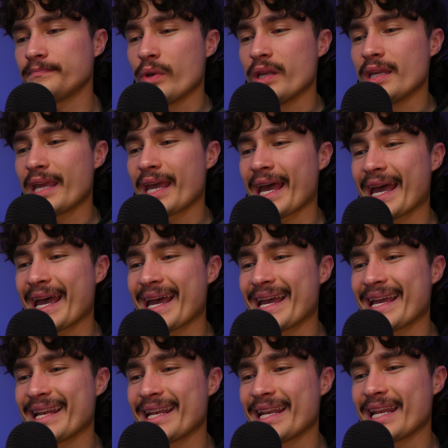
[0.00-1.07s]
We
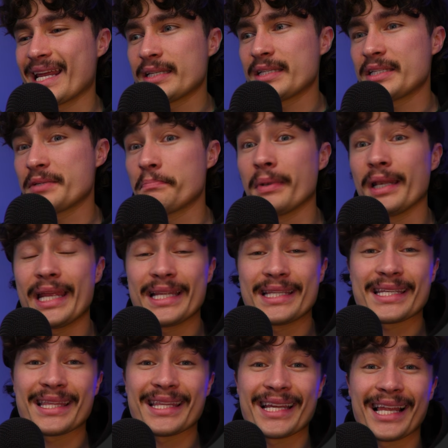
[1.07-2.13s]
can split
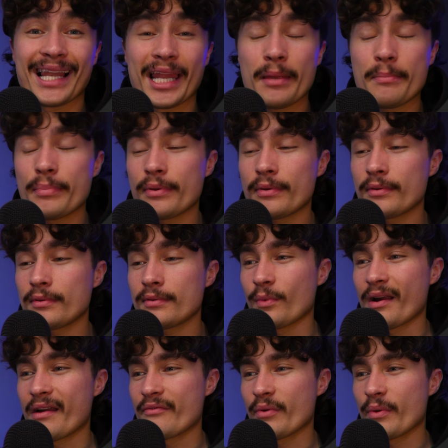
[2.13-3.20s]
the clip
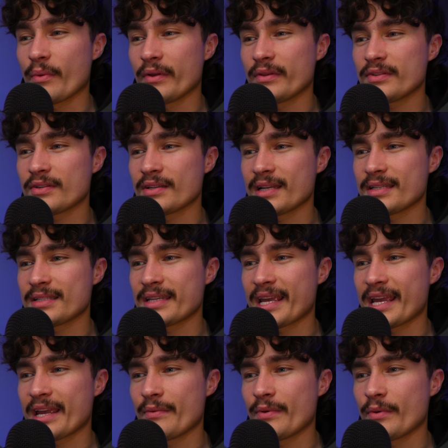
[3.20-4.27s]
wherever we want. So let's
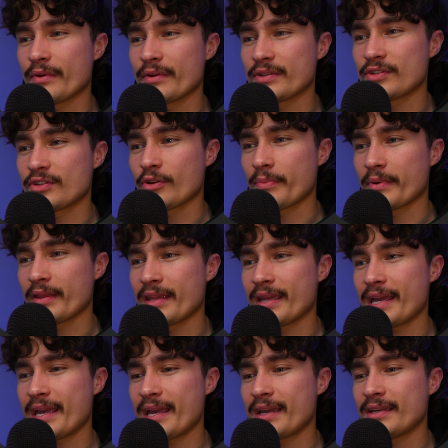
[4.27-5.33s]
say we want to stop it
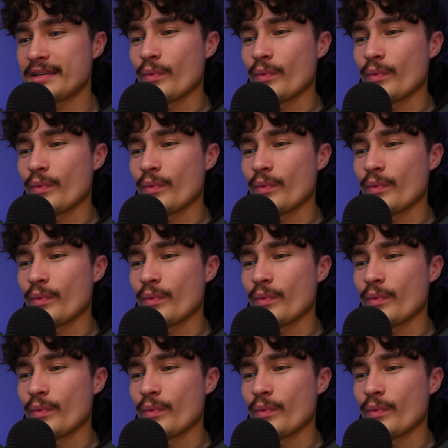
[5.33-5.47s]
there.